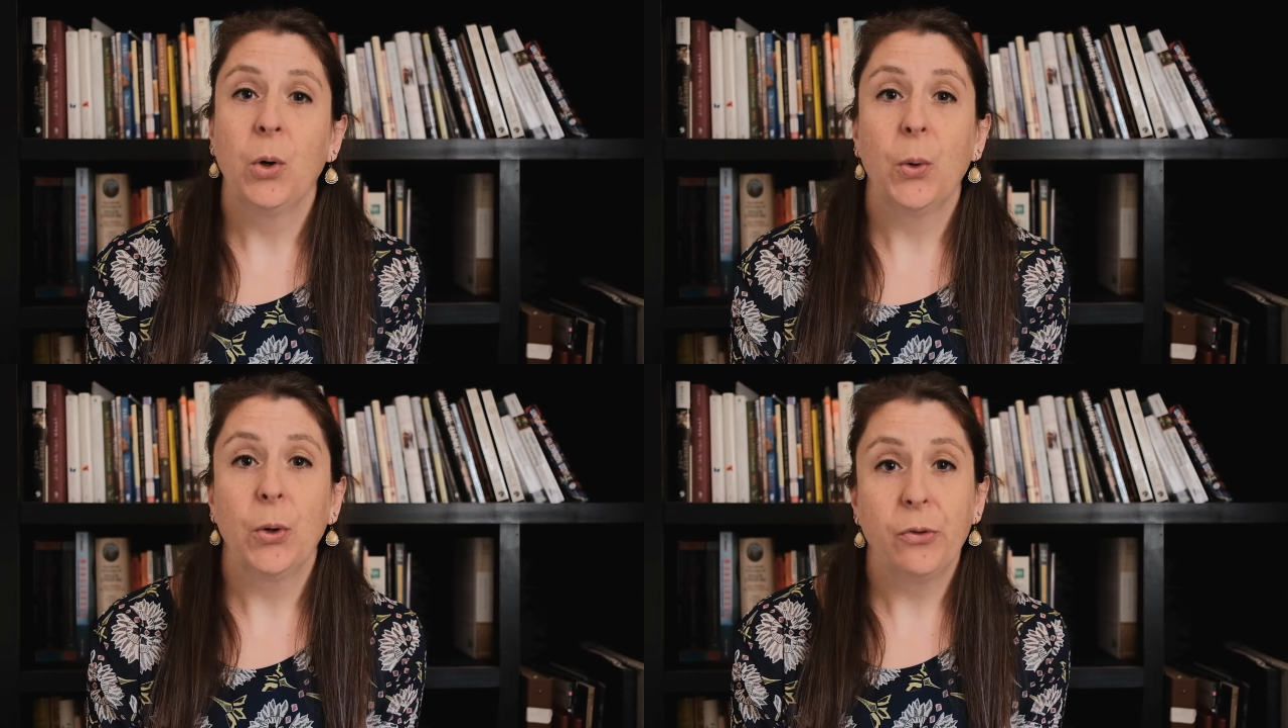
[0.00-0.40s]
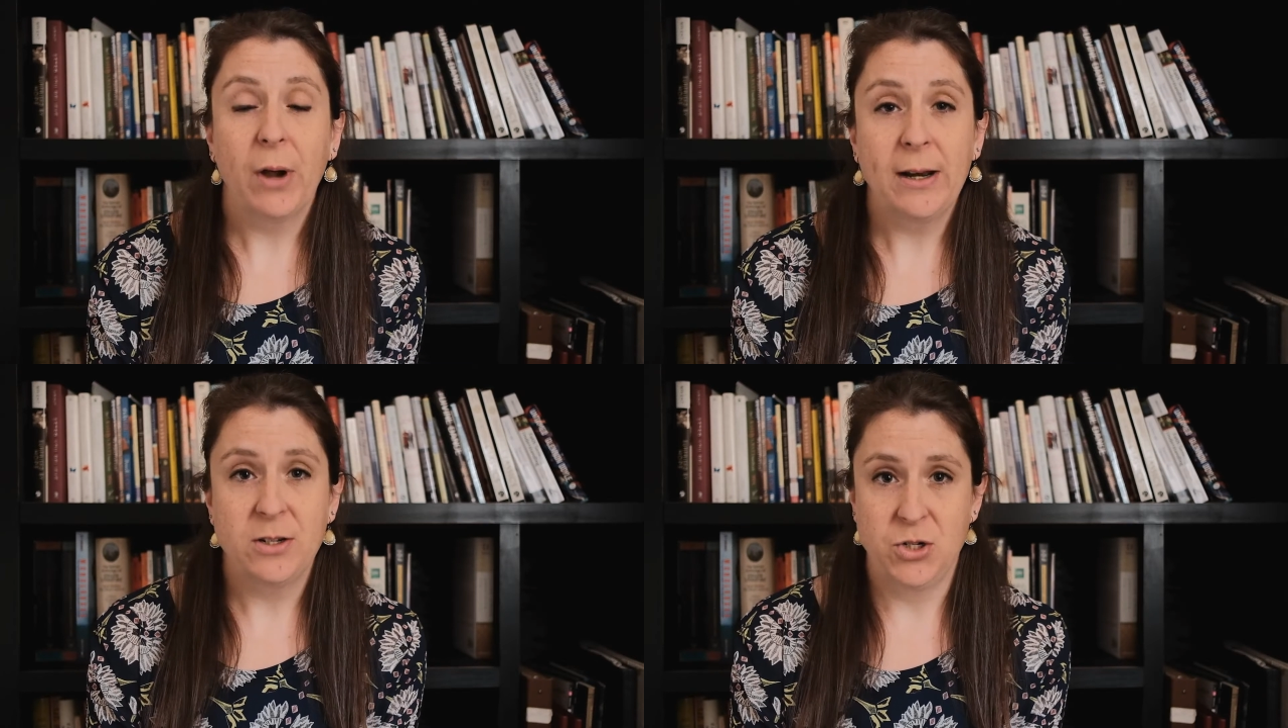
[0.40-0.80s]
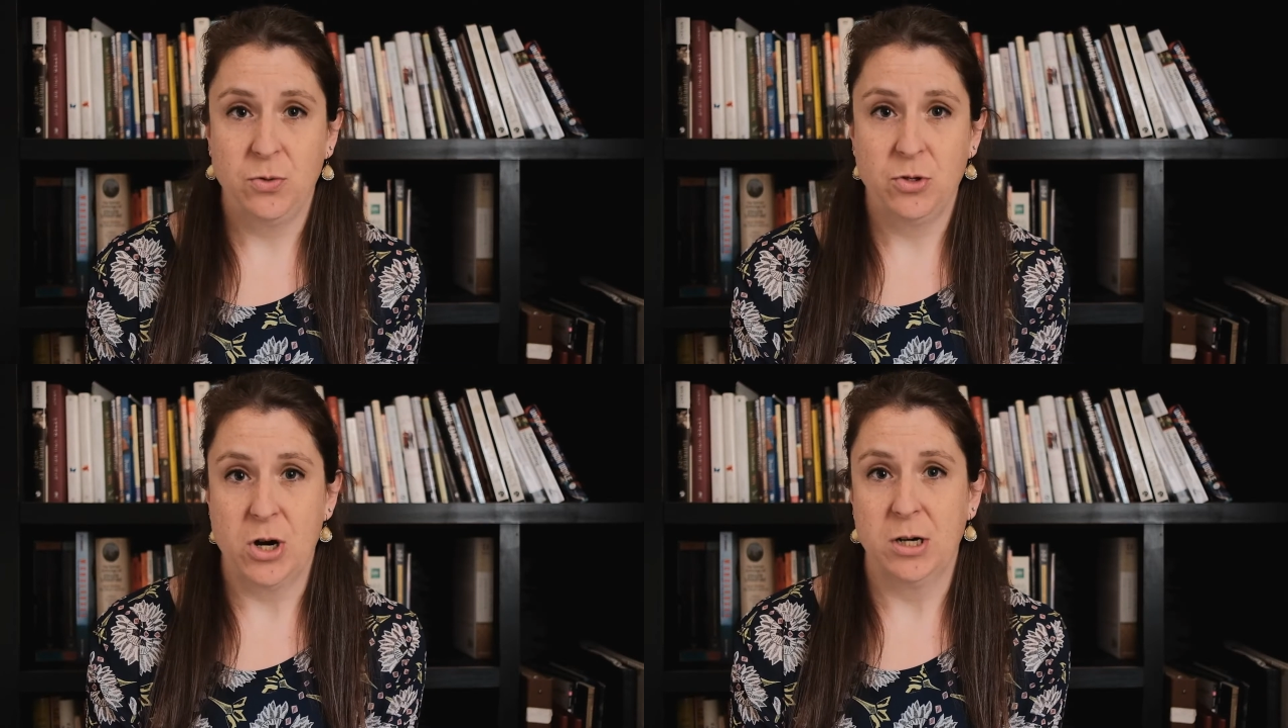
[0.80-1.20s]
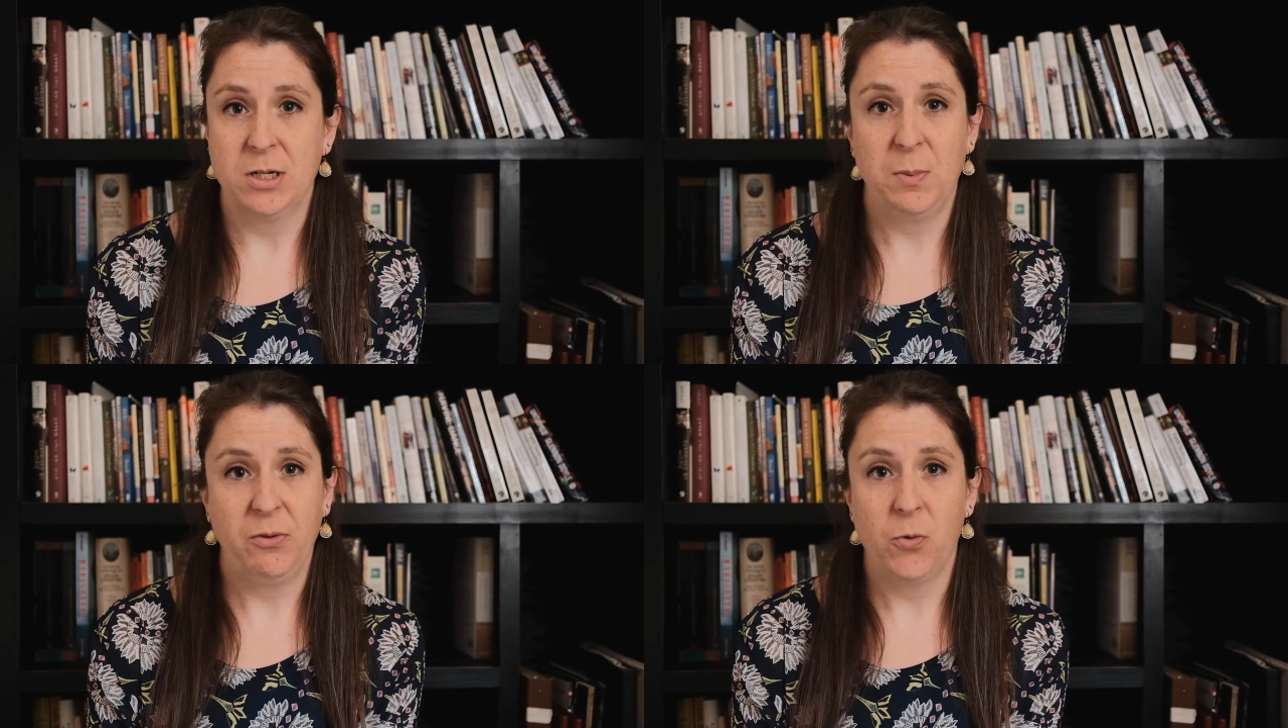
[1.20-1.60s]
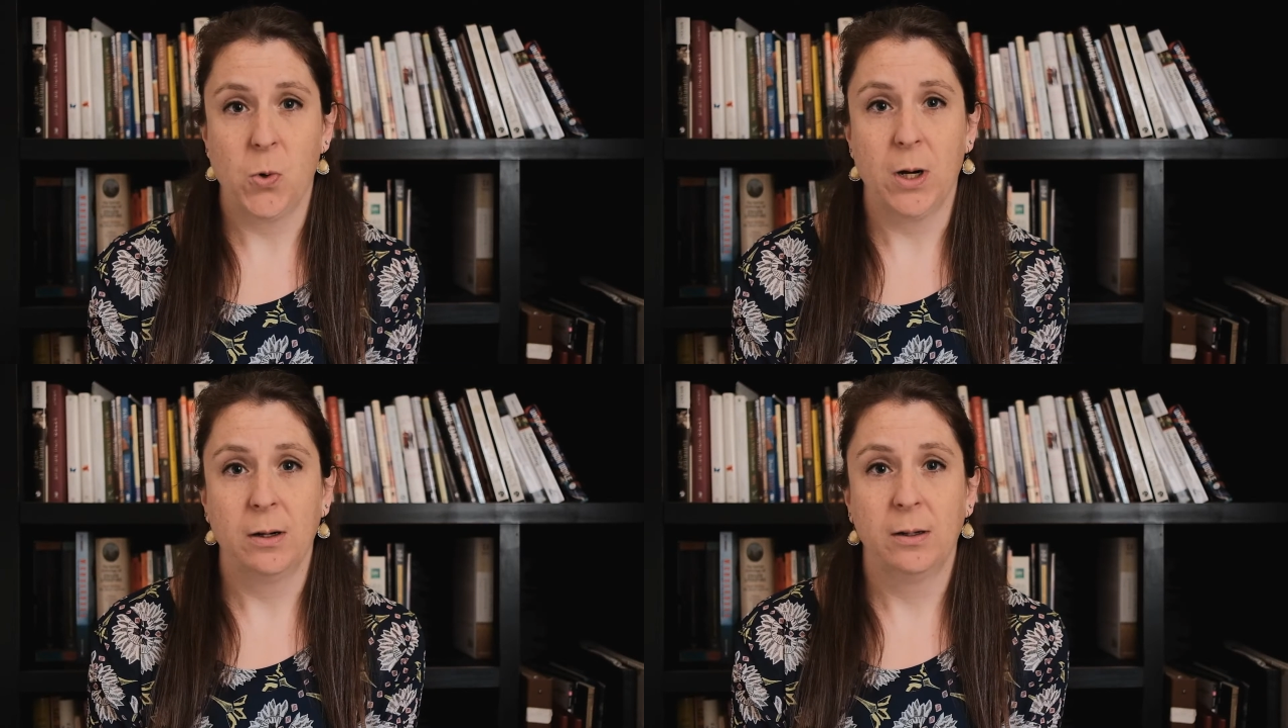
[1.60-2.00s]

or gratitude jars before.